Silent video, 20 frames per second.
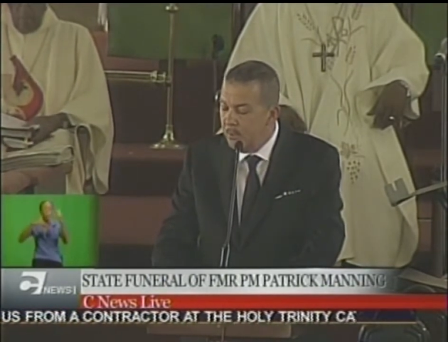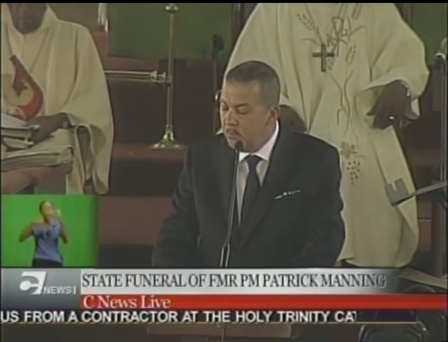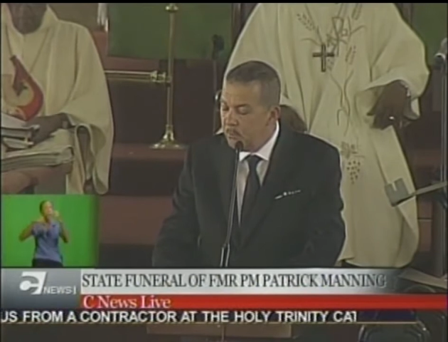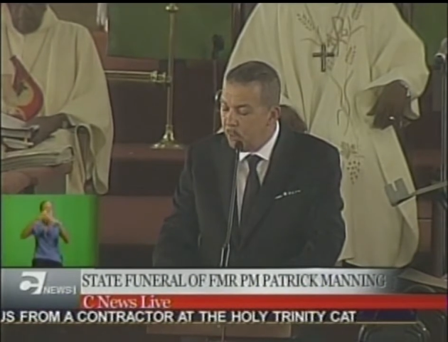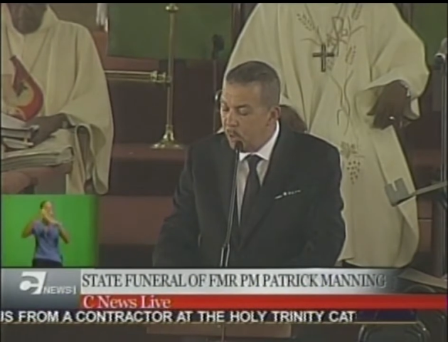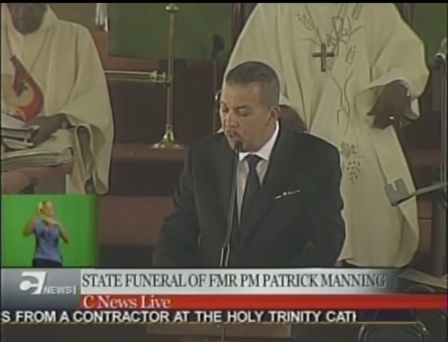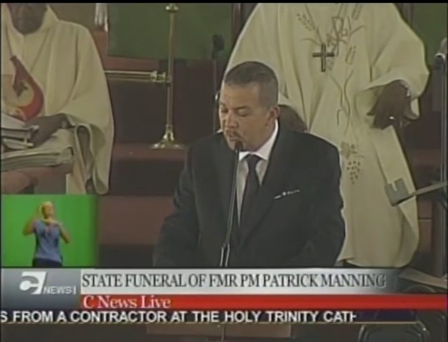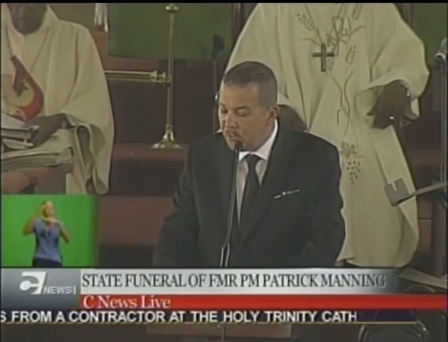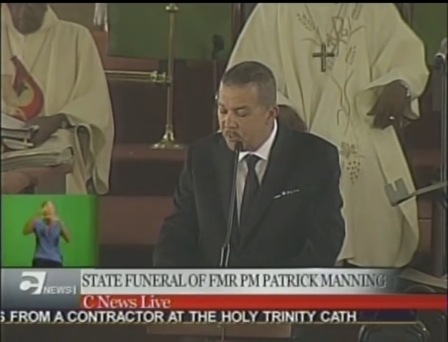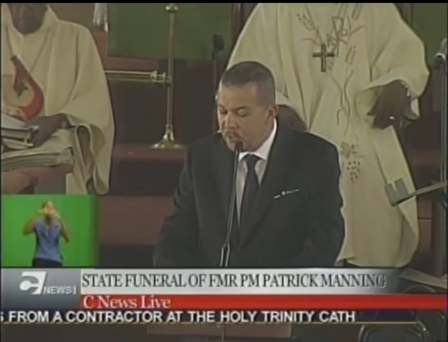
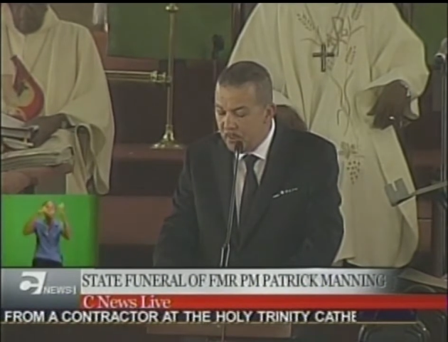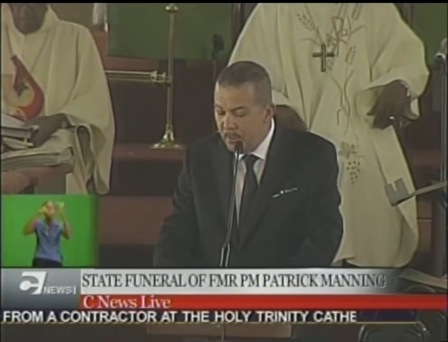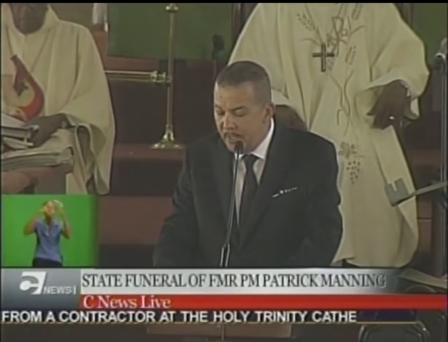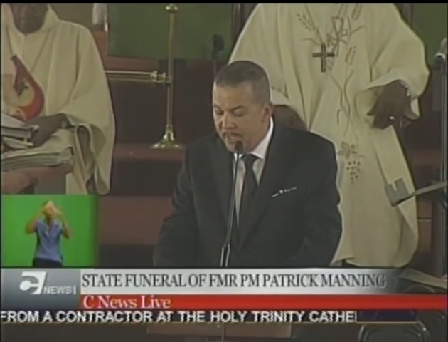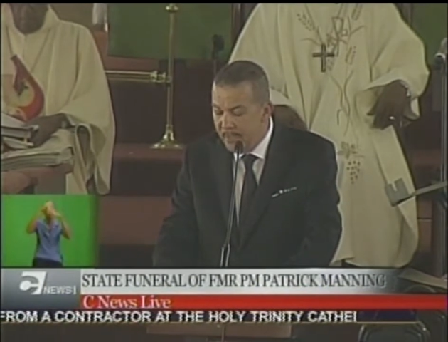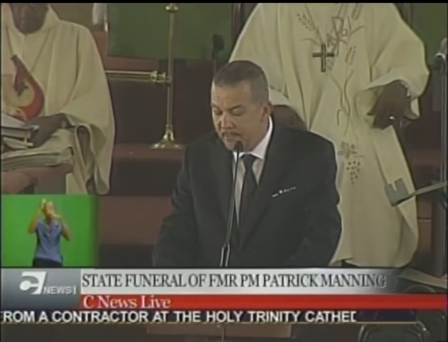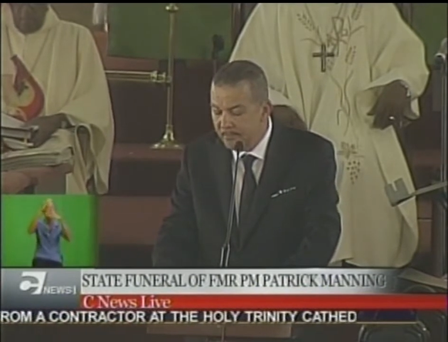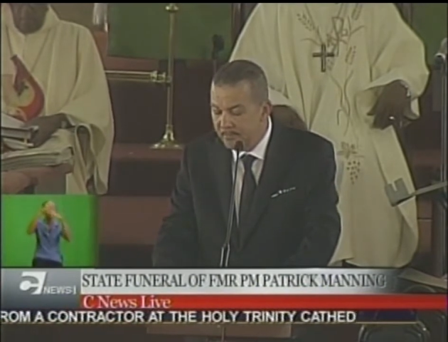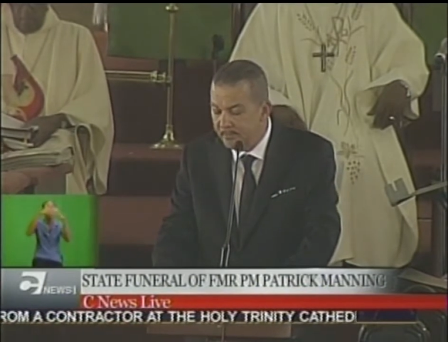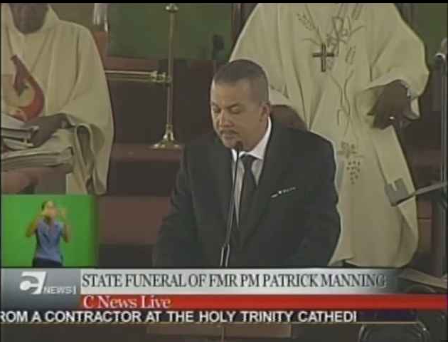Port of
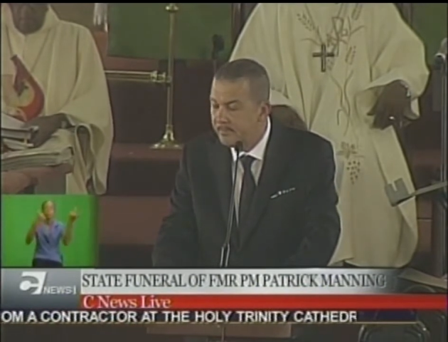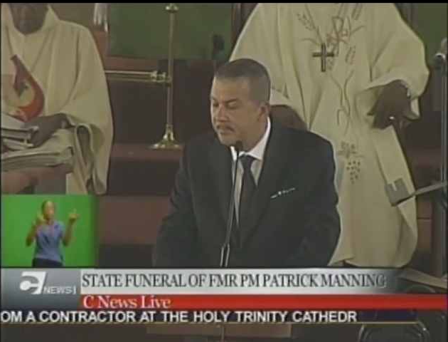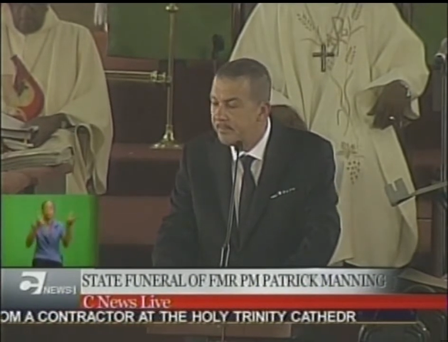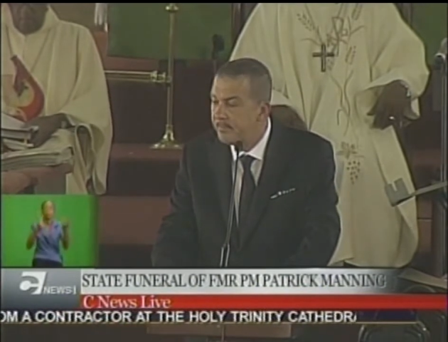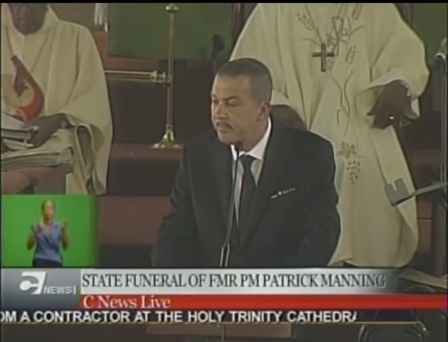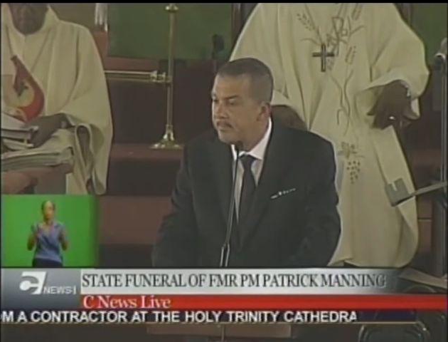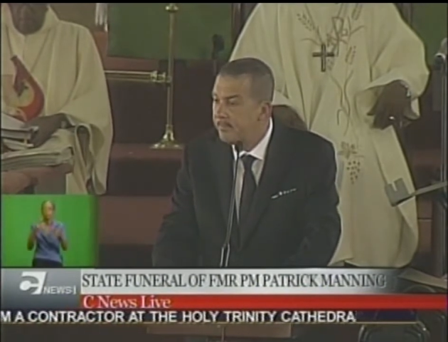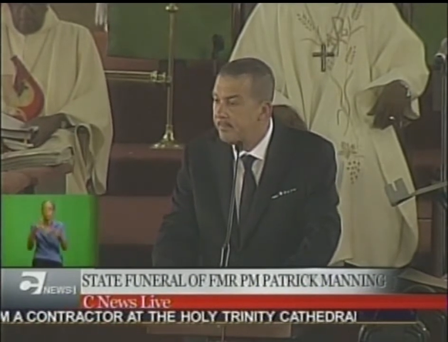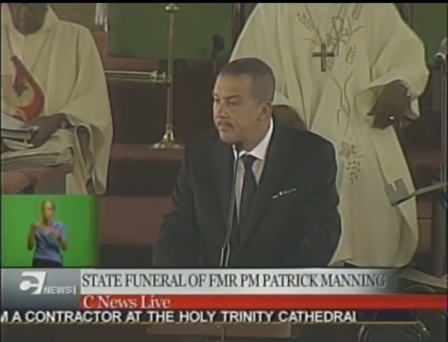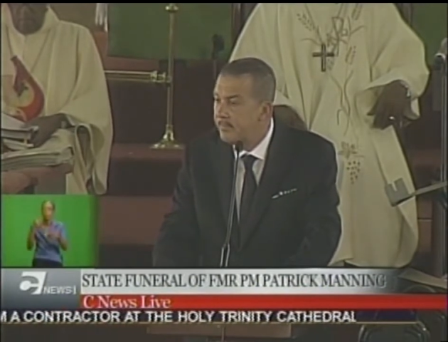Spain,
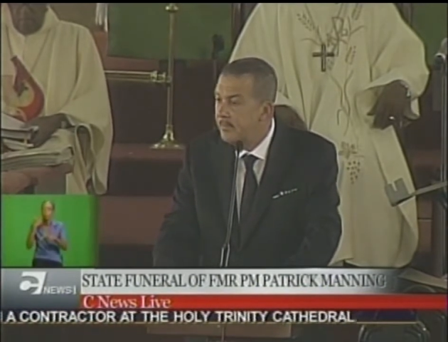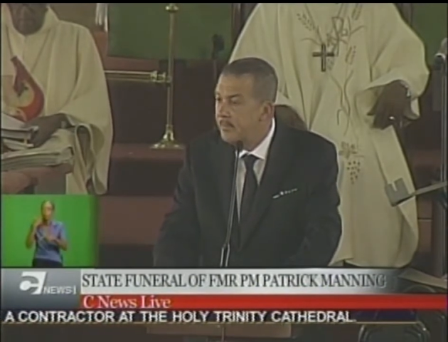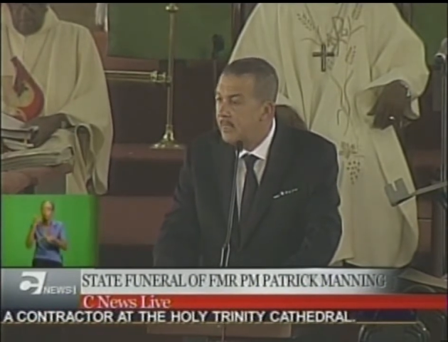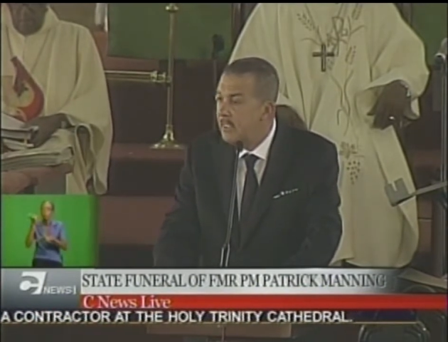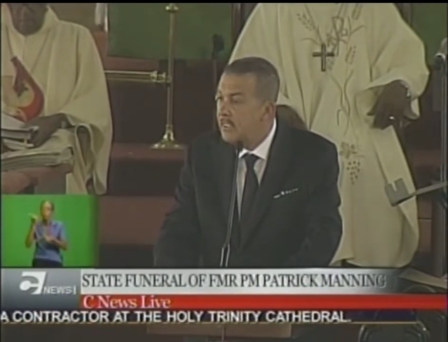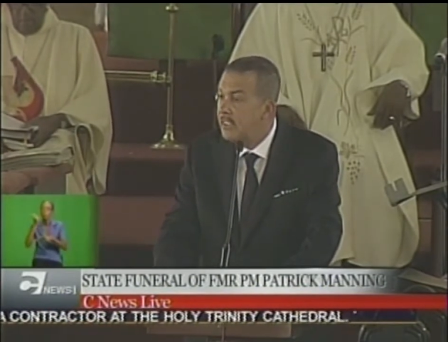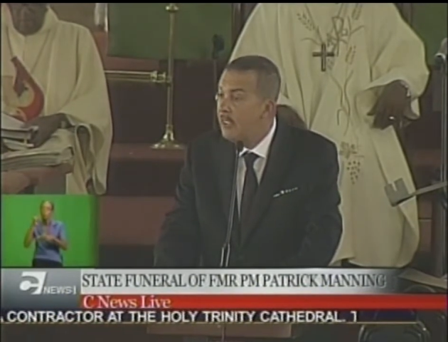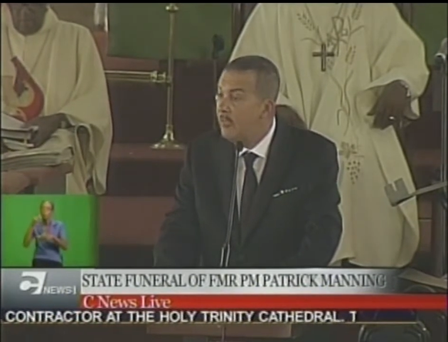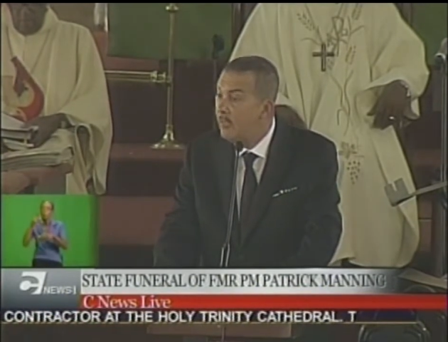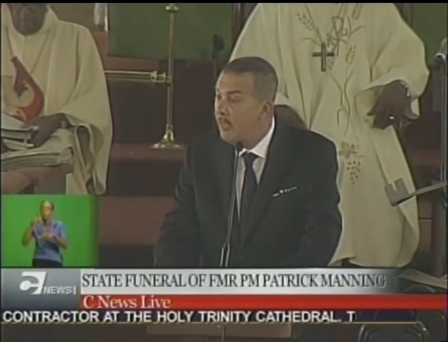
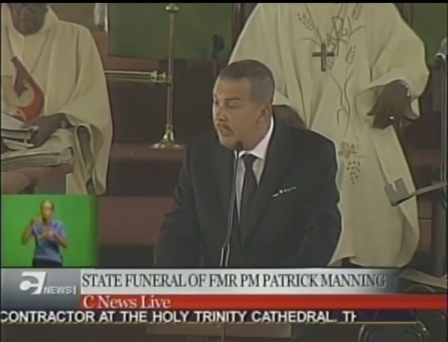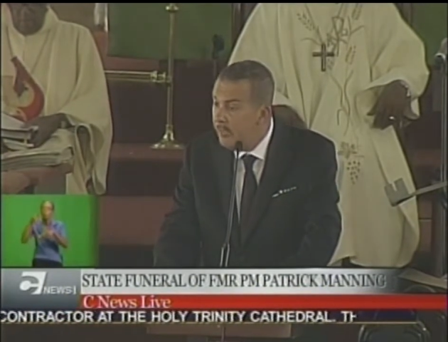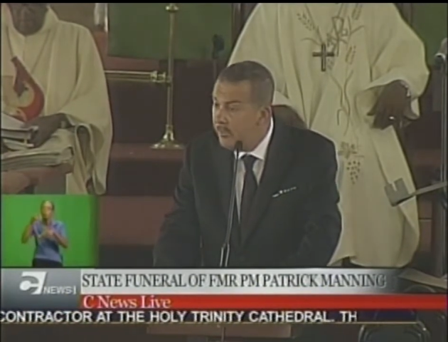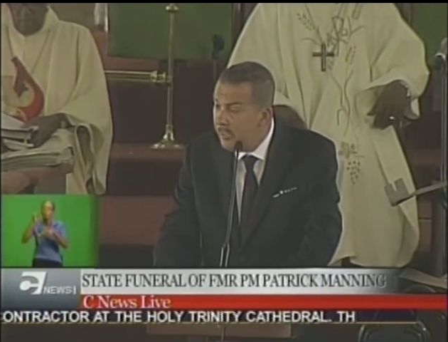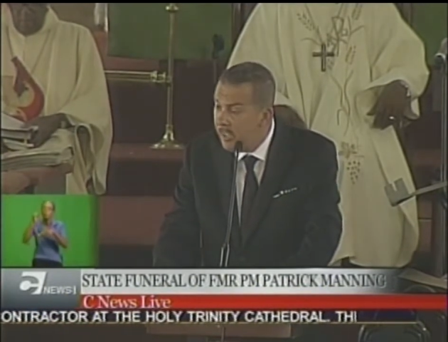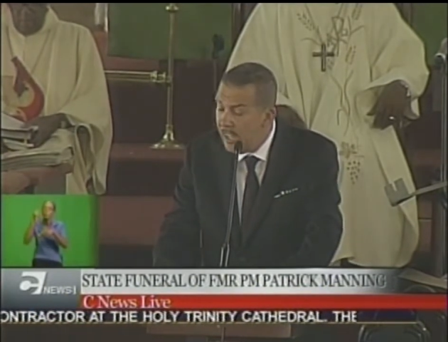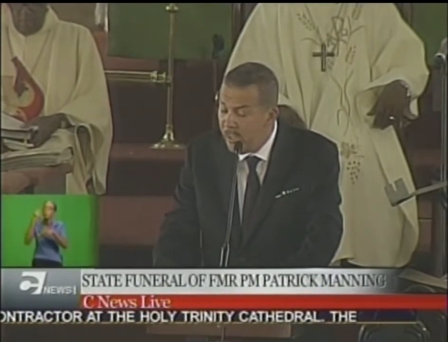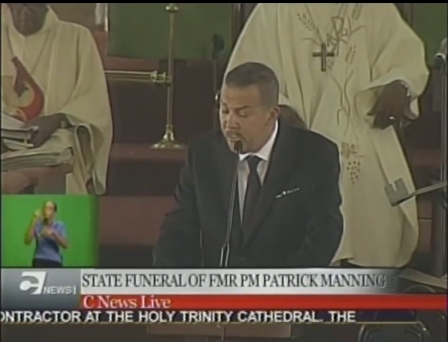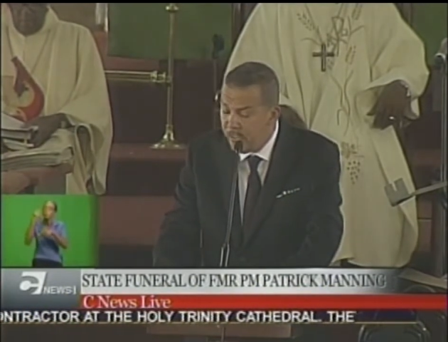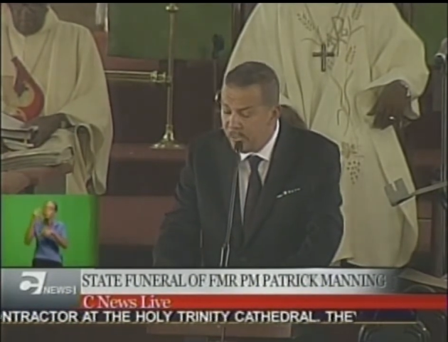civil
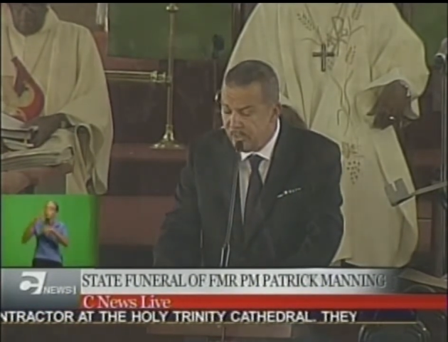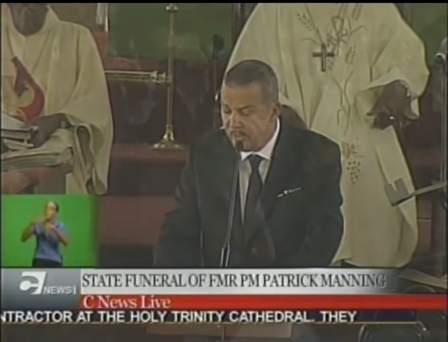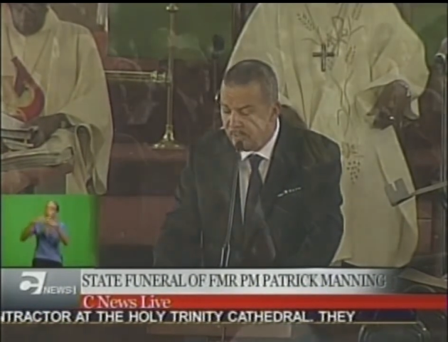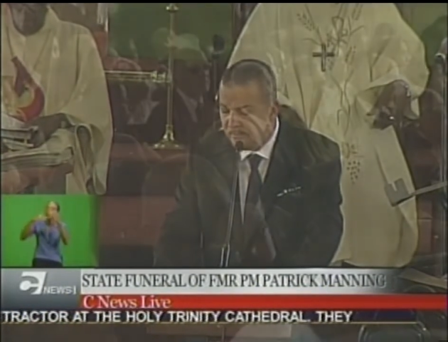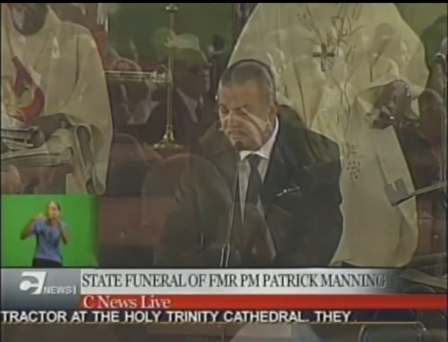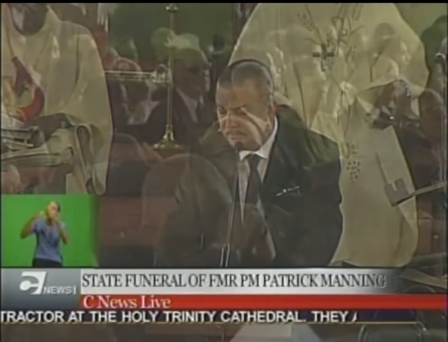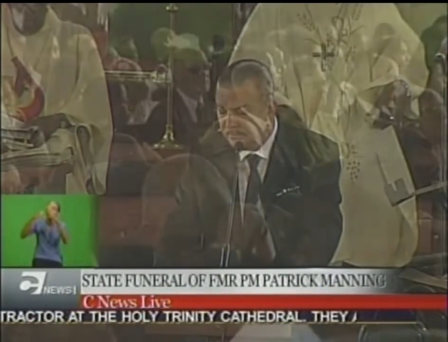aviation,